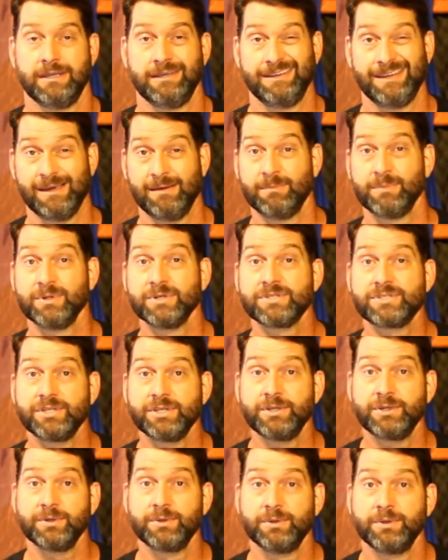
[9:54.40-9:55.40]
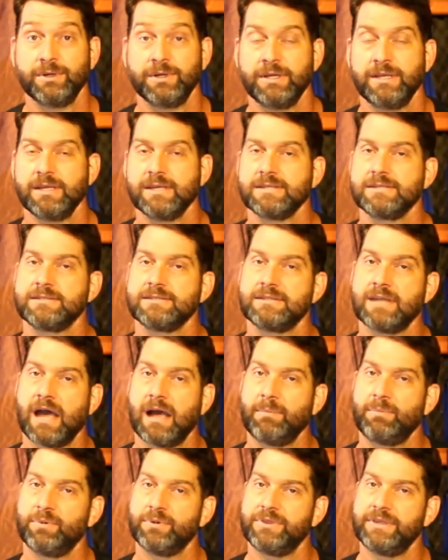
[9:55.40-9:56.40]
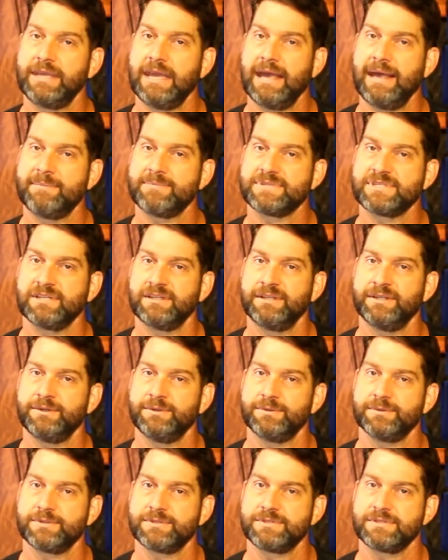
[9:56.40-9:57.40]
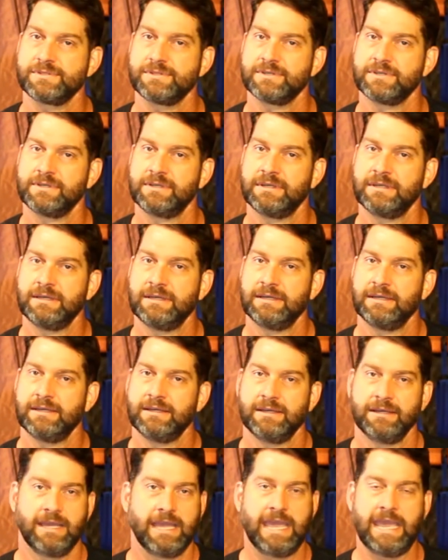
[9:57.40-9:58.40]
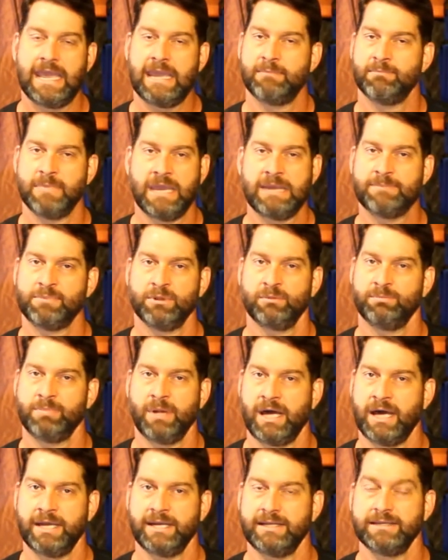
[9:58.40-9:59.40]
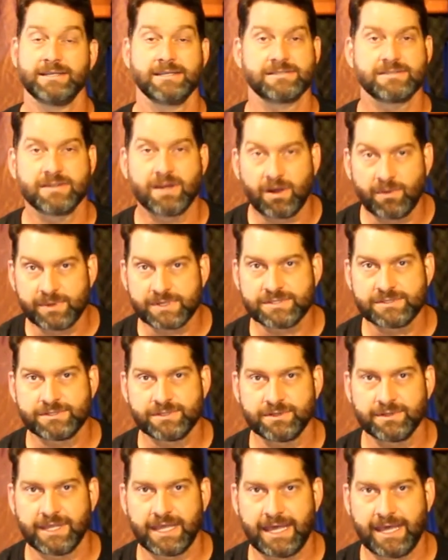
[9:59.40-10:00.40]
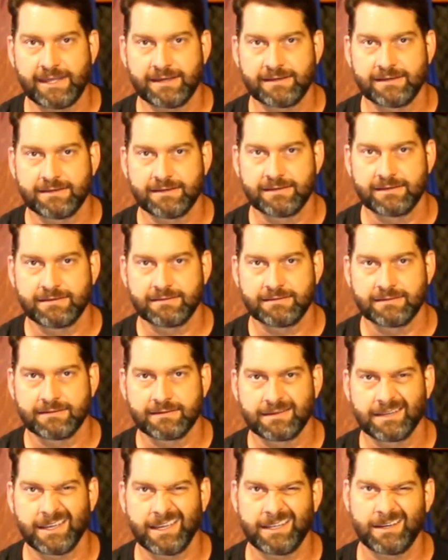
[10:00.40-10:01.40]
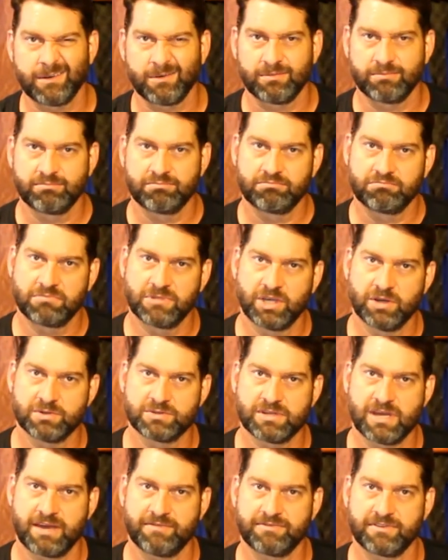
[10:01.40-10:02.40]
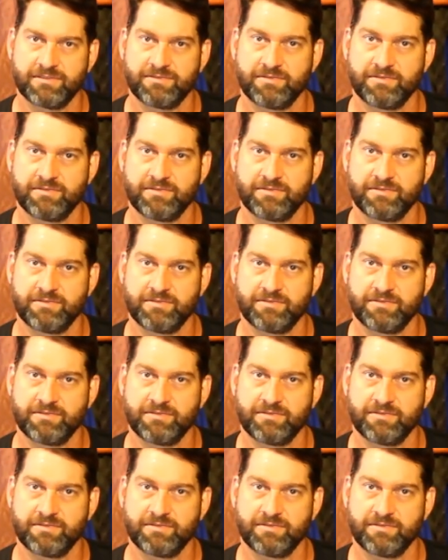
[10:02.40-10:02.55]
Number 2, stop with the absolutes. A maple body doesn't always do that. kind of goes off the